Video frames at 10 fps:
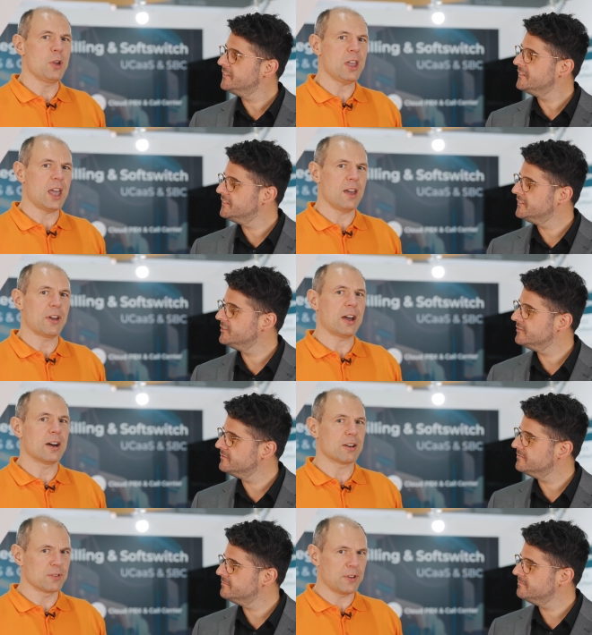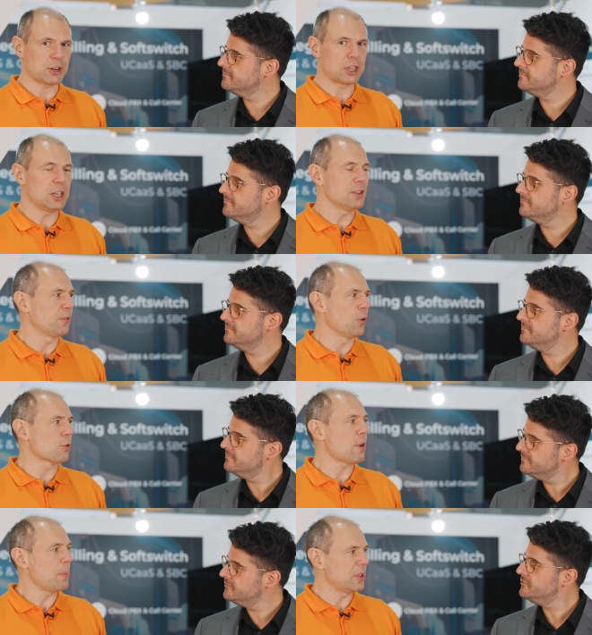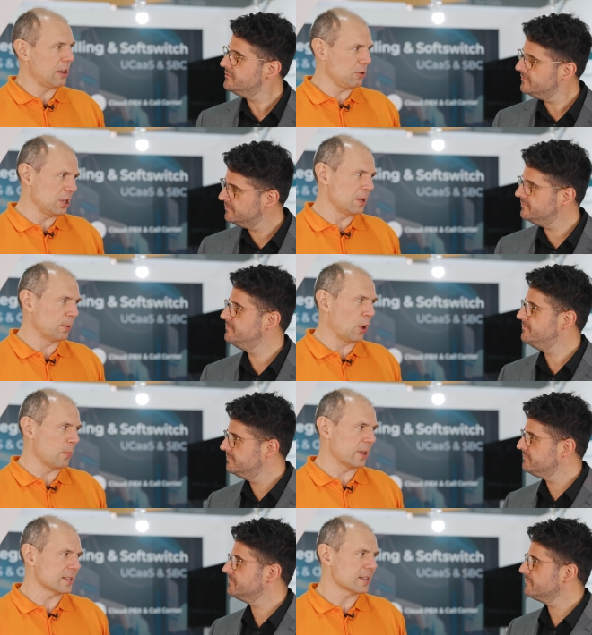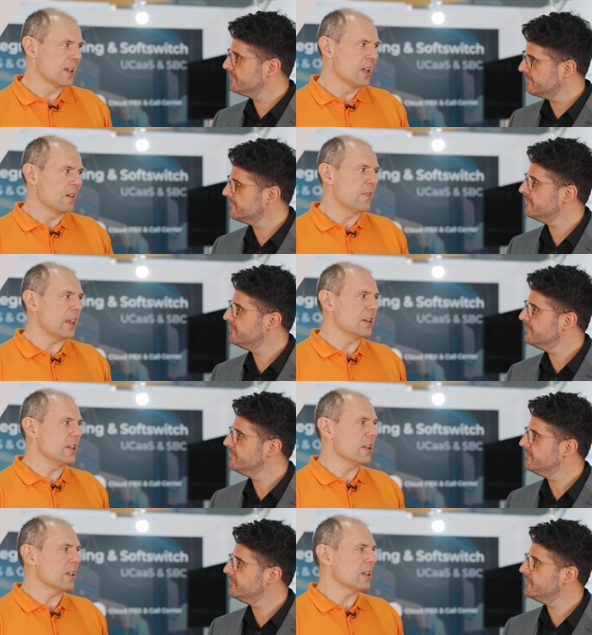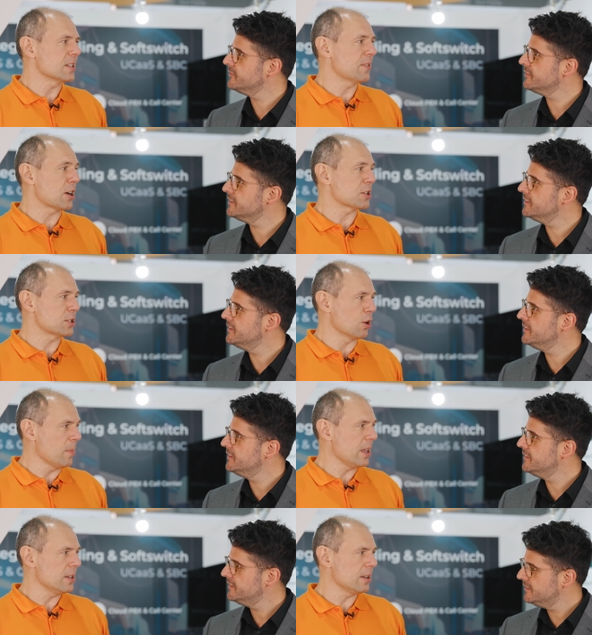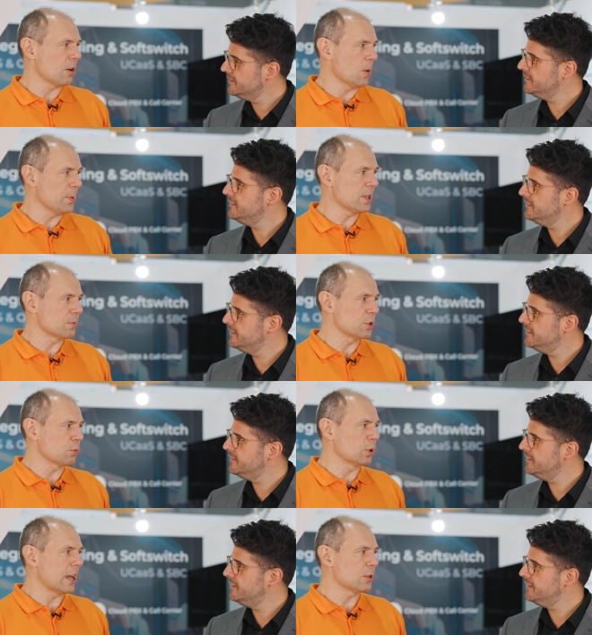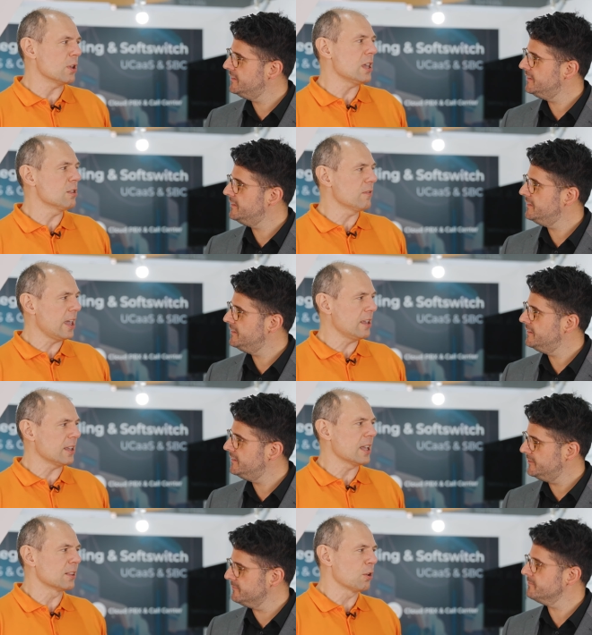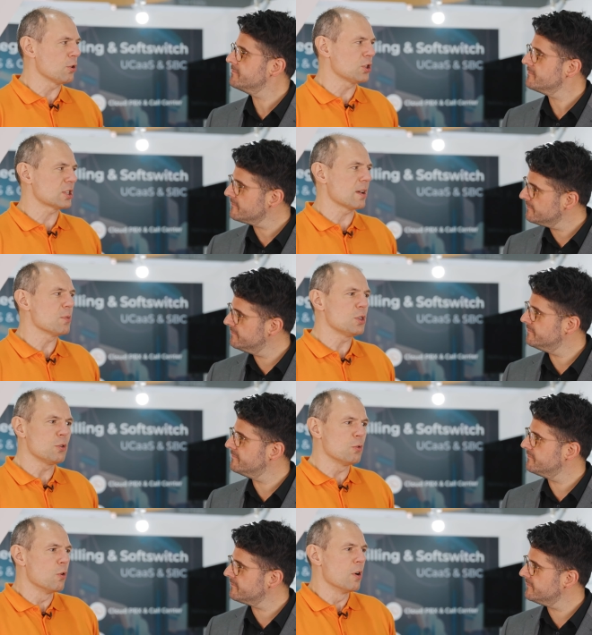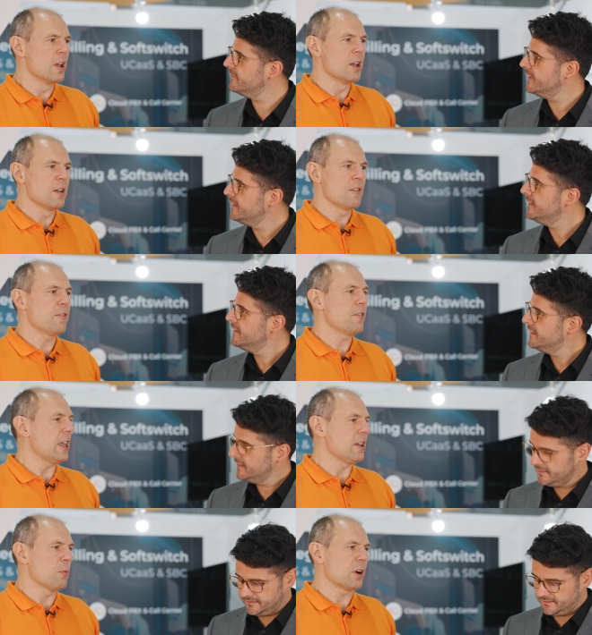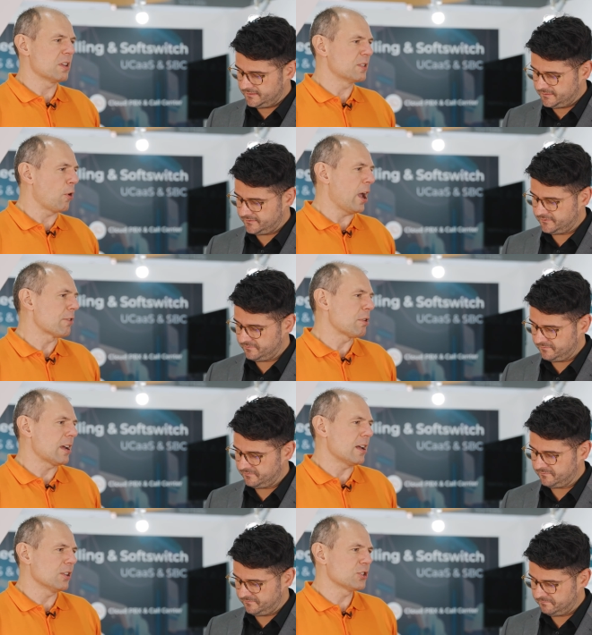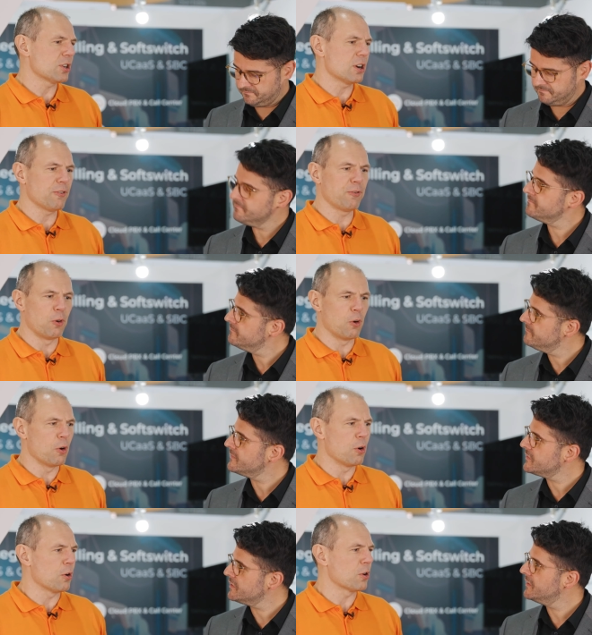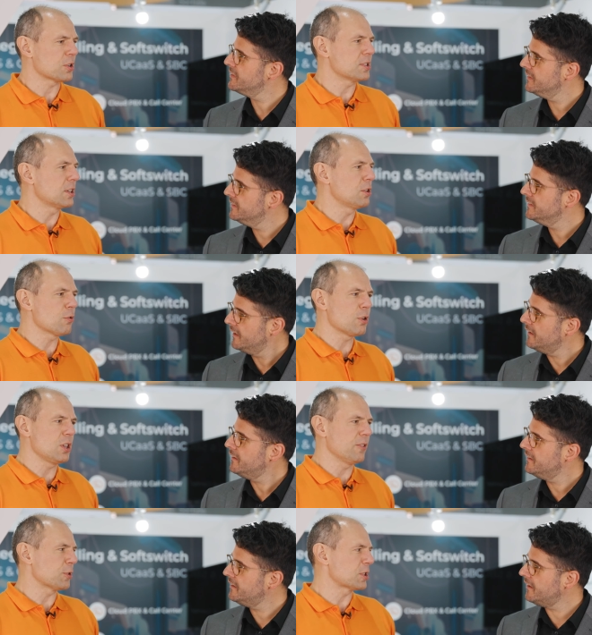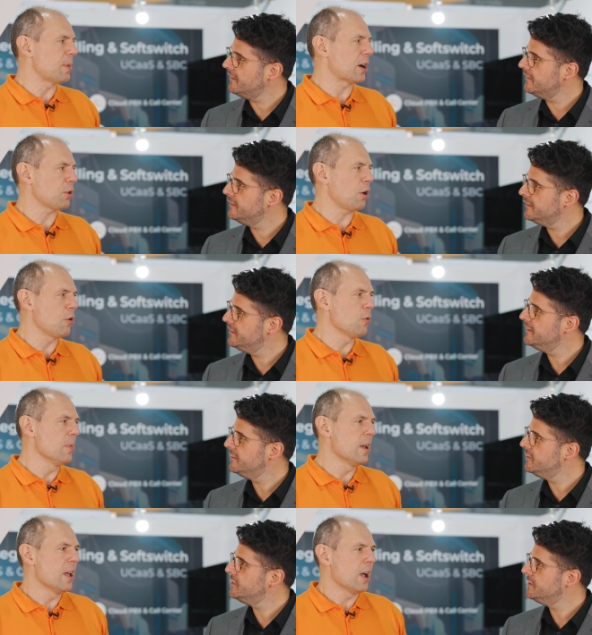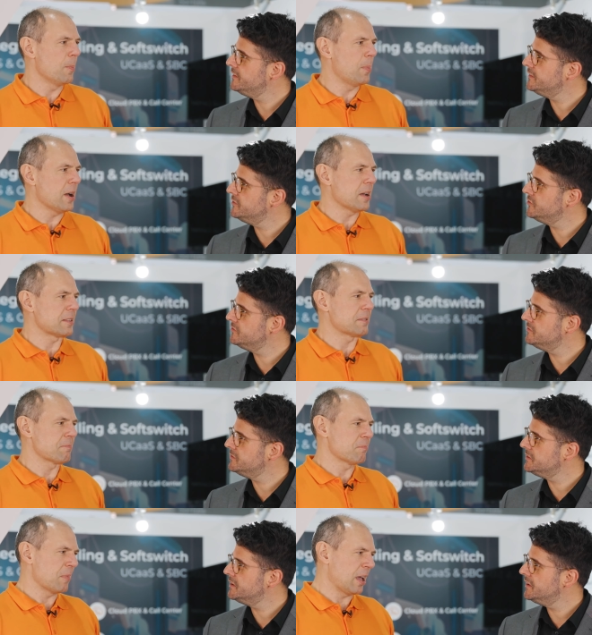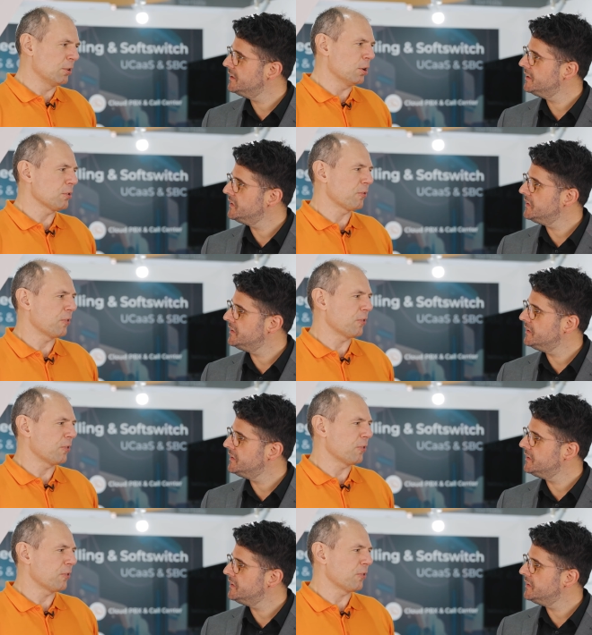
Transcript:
Speaker 1: we have a hardware kit for rapid IoT deployments. The idea is there are so many companies which would like to innovate and launch some new thing, whether it's for agriculture, for security, for smart home. But a lot of